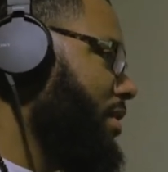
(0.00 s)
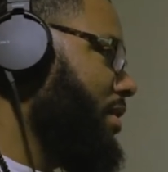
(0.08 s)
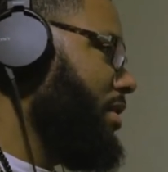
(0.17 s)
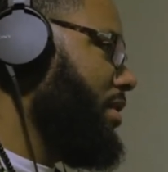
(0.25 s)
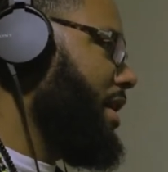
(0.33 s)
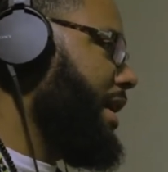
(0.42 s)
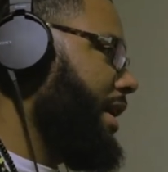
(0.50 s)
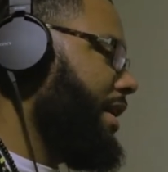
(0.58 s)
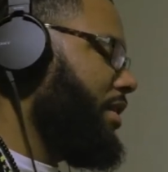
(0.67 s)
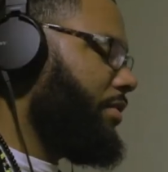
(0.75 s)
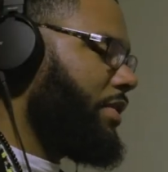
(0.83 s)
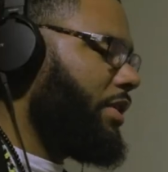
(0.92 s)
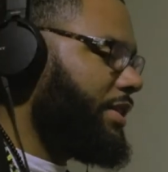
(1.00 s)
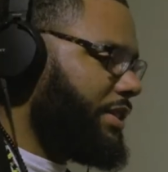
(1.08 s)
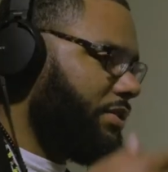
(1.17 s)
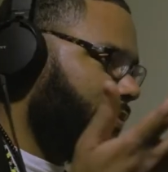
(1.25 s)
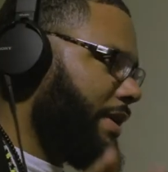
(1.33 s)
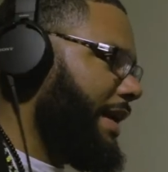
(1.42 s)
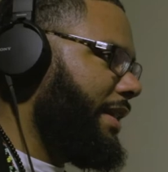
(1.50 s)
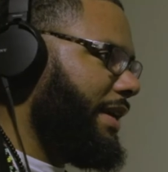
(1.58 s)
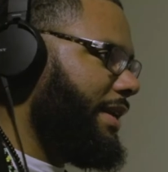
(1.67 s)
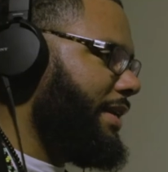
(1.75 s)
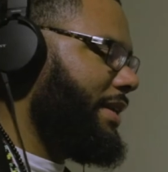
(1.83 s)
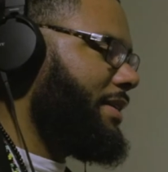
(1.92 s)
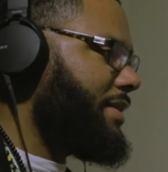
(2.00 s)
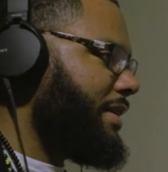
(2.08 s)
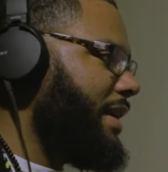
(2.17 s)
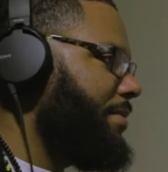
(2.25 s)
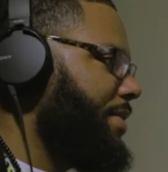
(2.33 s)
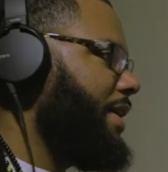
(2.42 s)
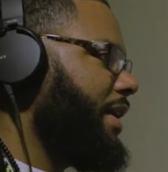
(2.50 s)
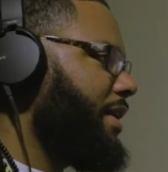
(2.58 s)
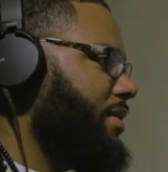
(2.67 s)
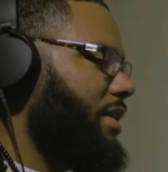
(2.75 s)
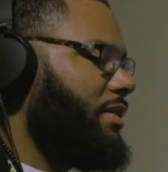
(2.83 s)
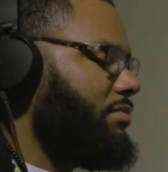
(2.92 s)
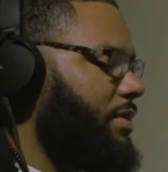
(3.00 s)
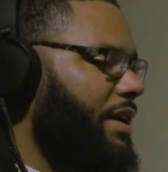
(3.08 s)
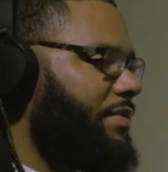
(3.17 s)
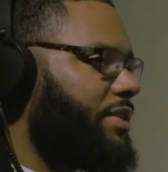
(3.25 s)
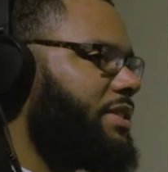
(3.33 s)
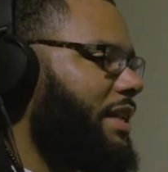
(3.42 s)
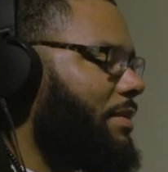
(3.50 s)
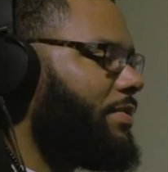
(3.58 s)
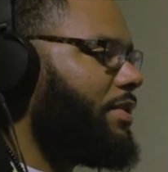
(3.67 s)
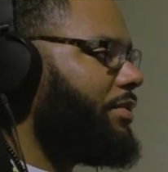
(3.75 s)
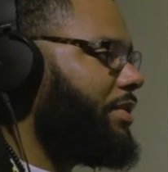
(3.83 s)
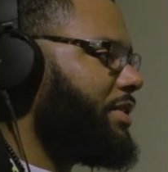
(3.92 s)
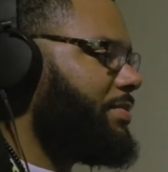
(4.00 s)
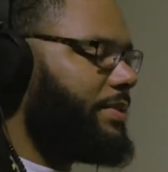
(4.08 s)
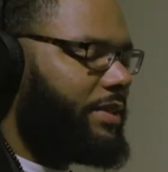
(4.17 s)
Mm-hmm. And of course, this white lady did the same thing, and they gave her a slap on the wrist.